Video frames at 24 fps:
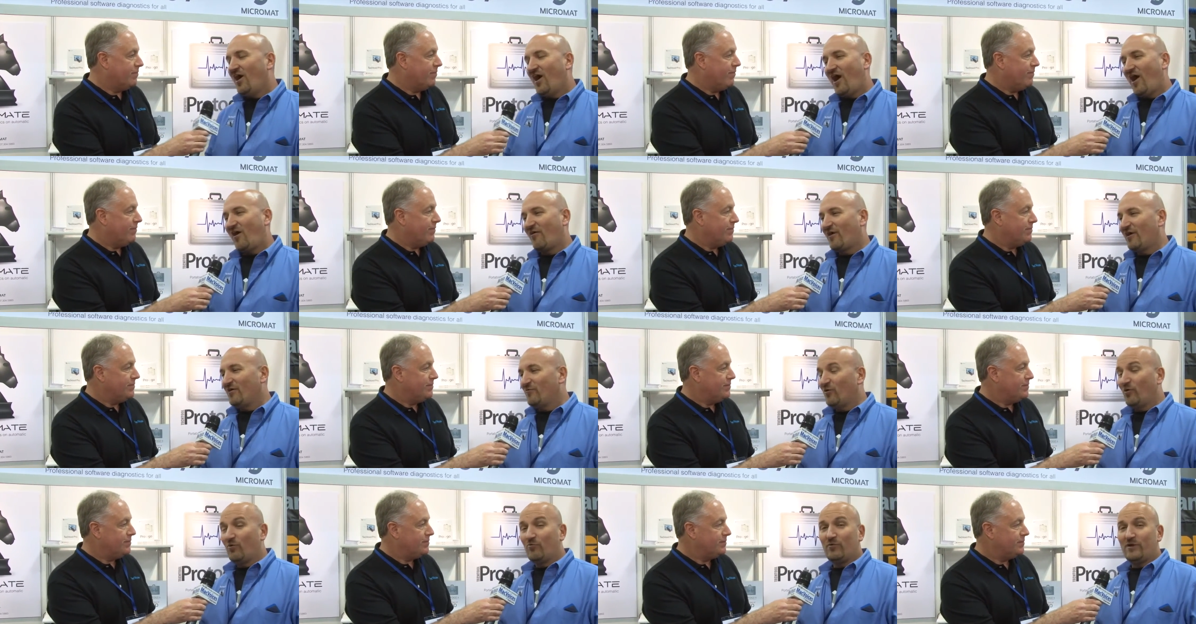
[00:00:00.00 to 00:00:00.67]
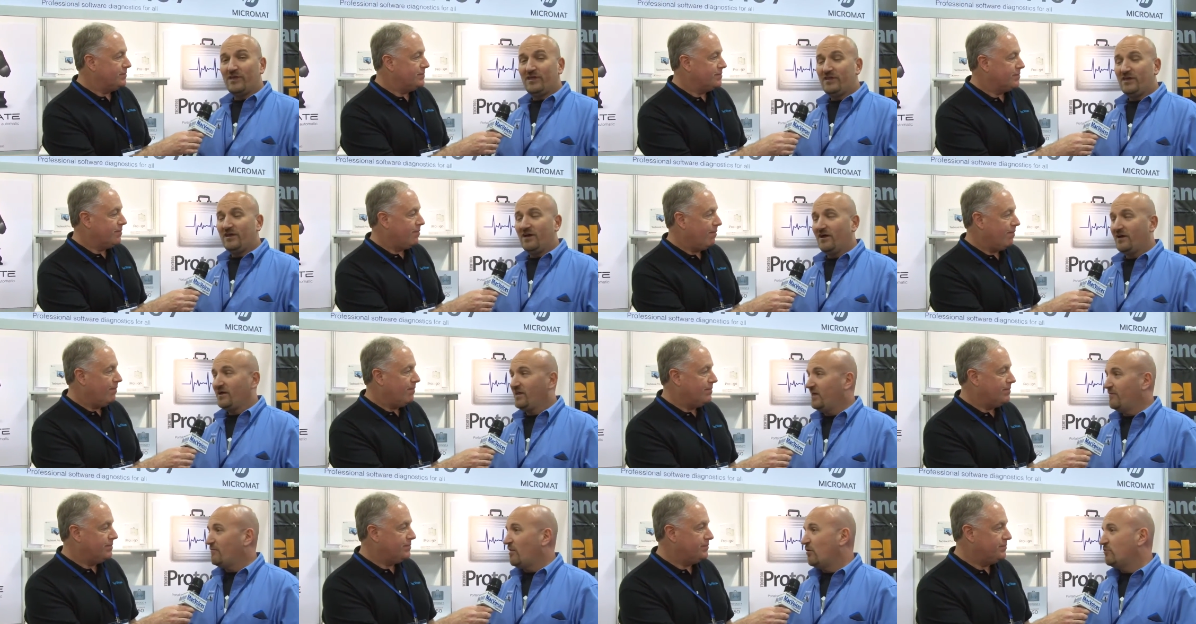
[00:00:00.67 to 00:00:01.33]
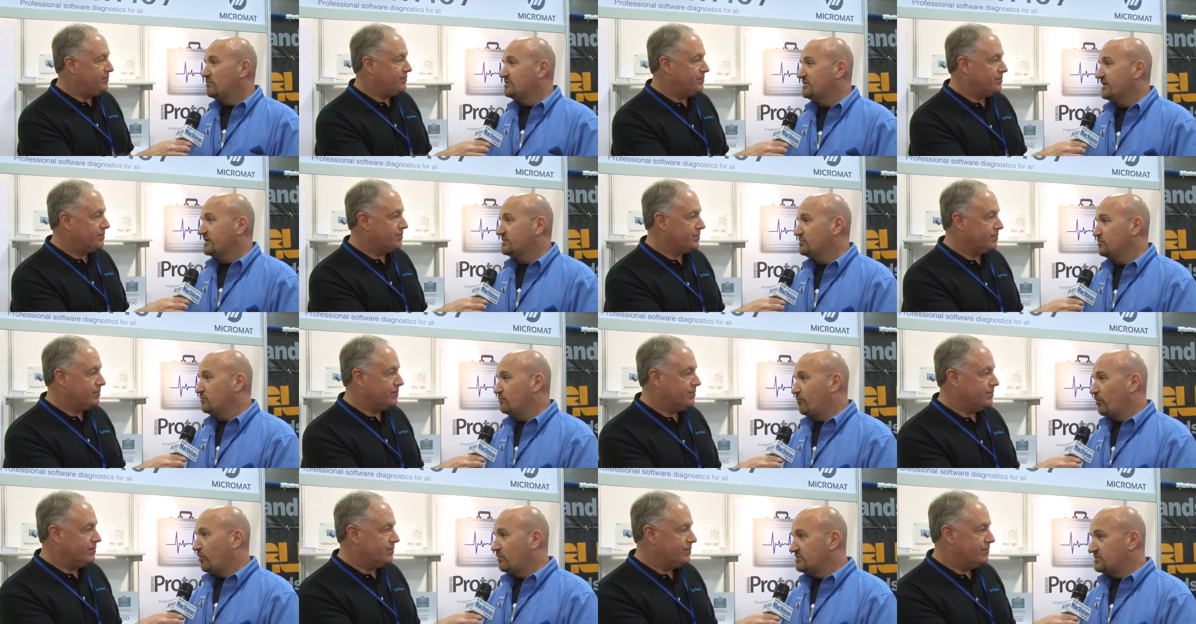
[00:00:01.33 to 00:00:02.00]
Speaker 1: All right, well, we came out with
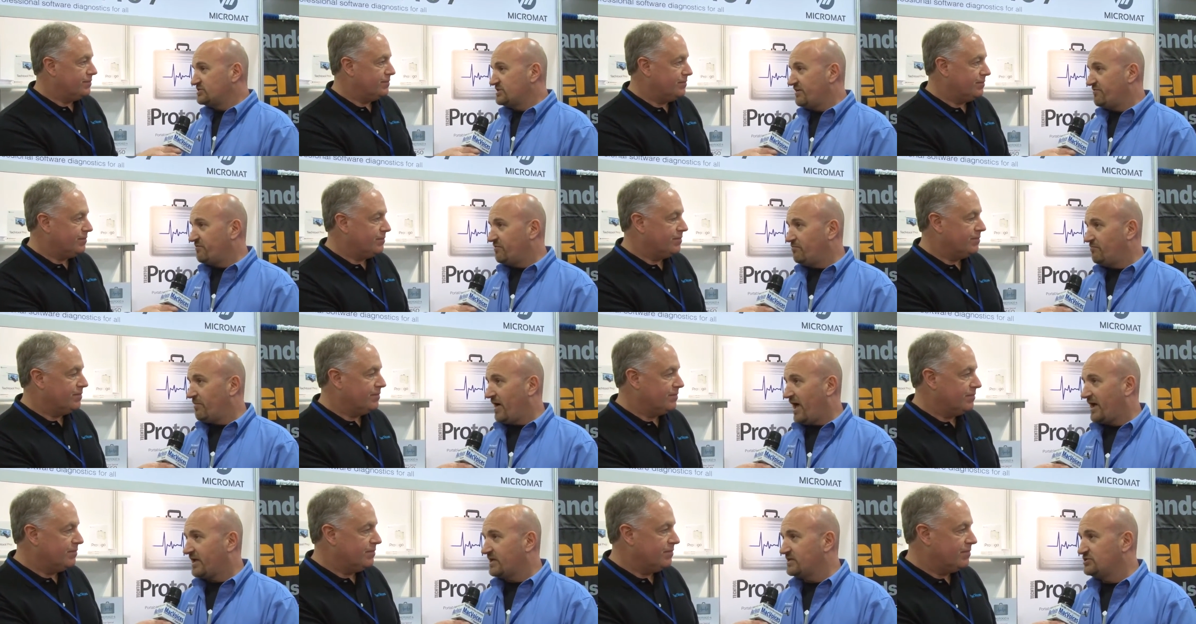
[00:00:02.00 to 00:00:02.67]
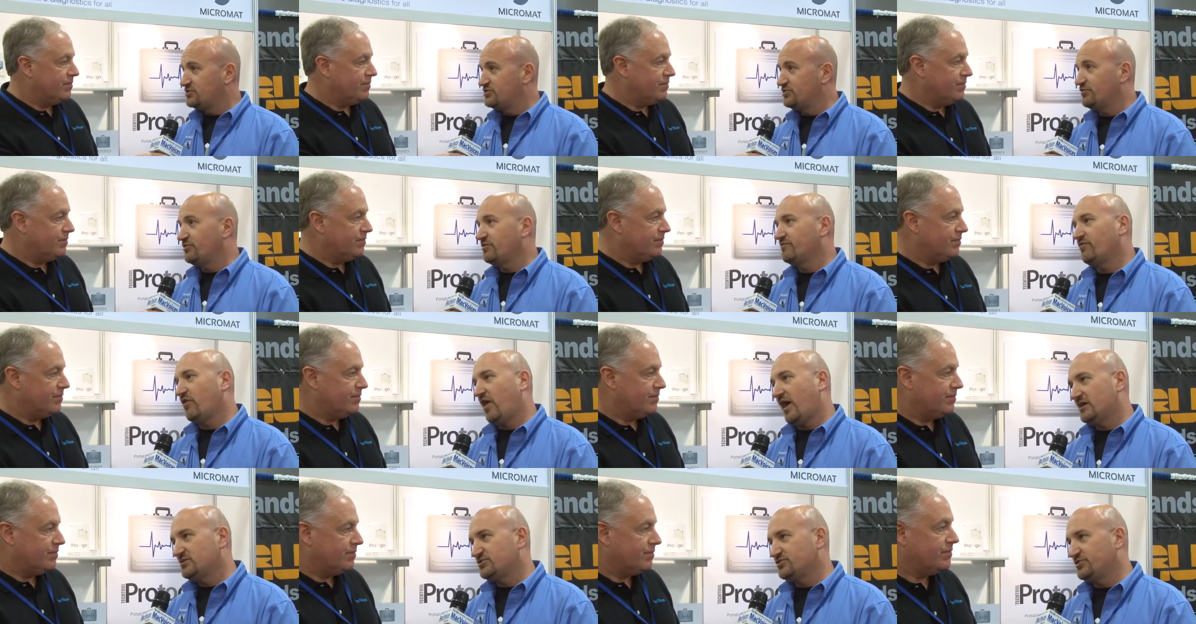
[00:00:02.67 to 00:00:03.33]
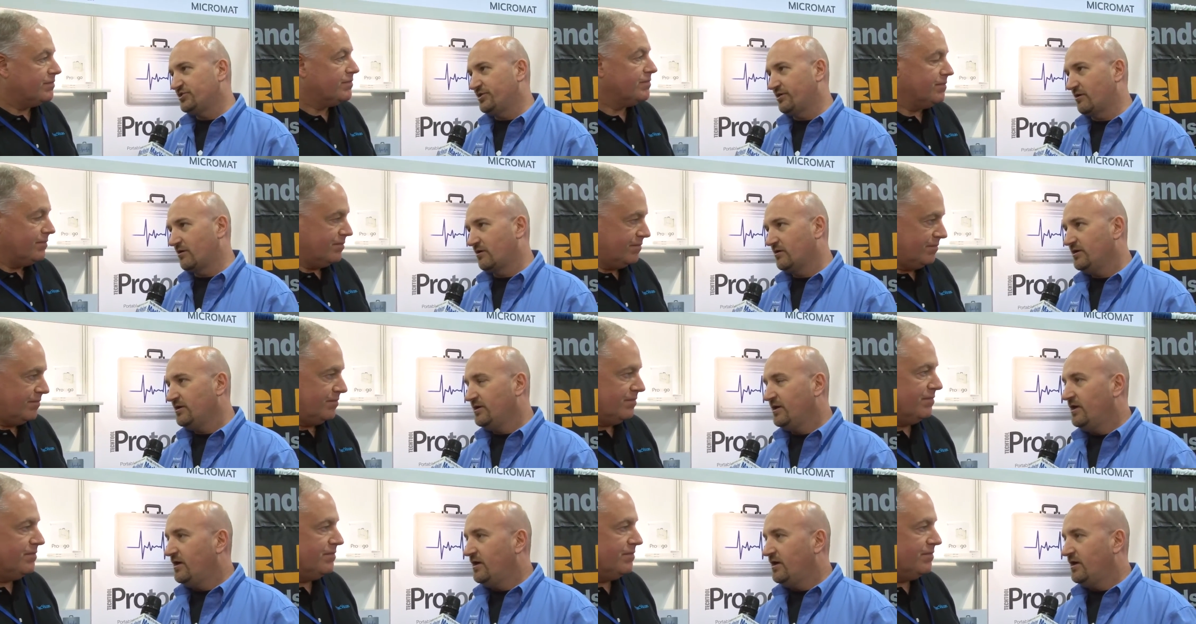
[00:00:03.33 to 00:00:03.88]
TechTool Pro 7 back in June of last year.